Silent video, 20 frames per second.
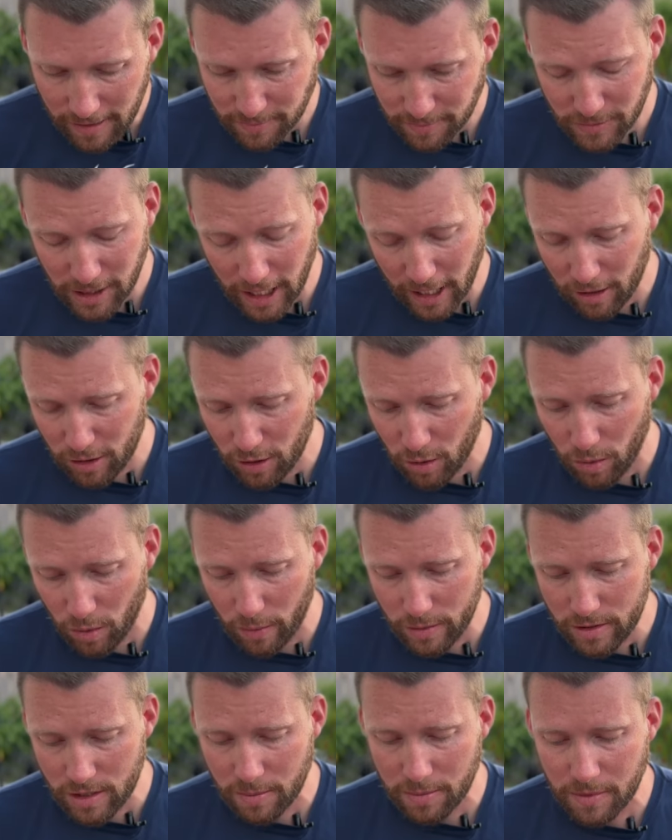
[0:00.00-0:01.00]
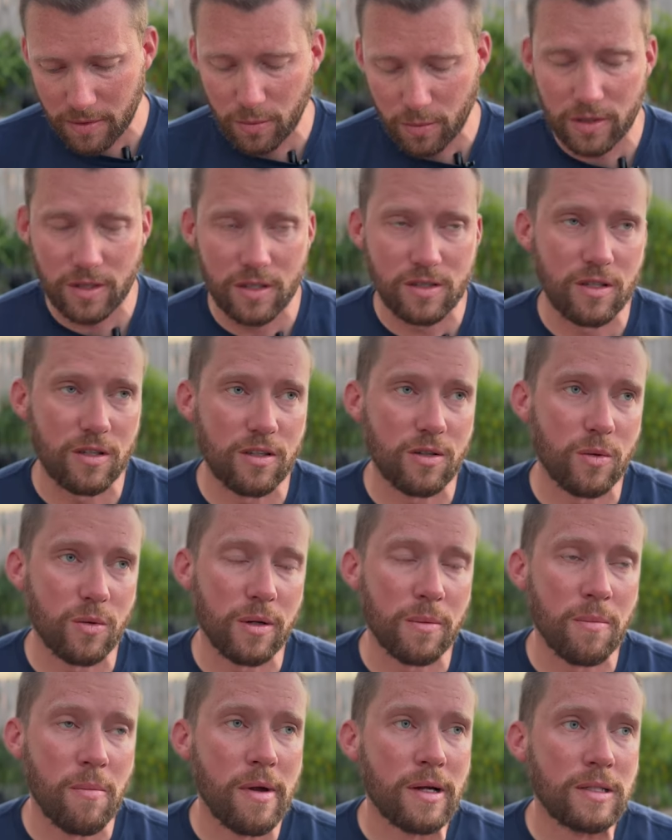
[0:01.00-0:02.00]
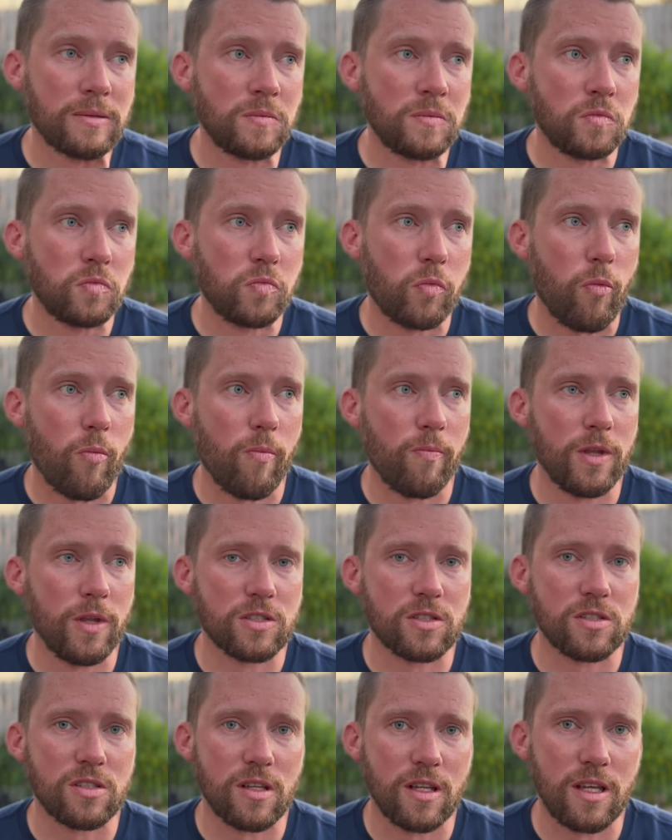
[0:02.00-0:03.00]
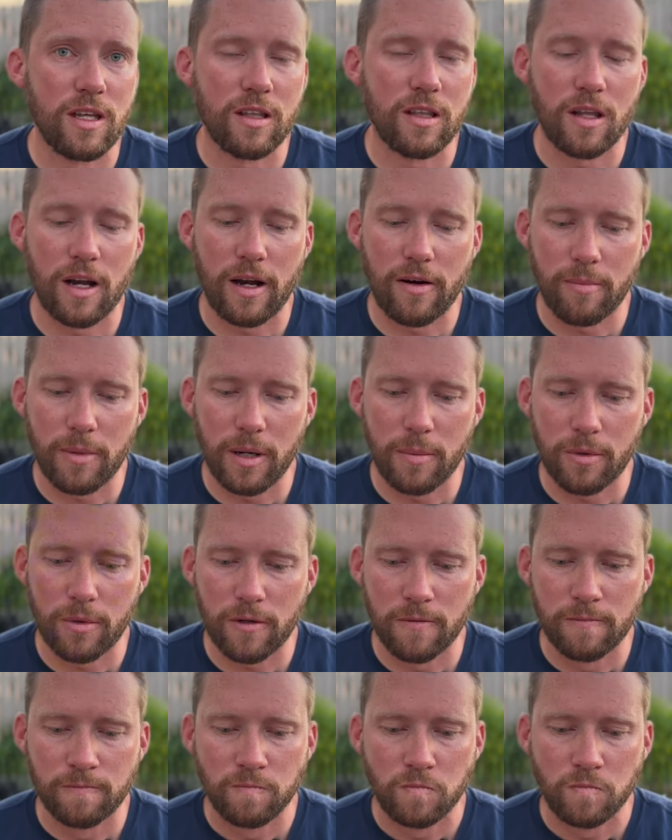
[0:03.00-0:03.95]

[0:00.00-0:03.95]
yeah I don't know what was up with this other one this is the heat that I remember.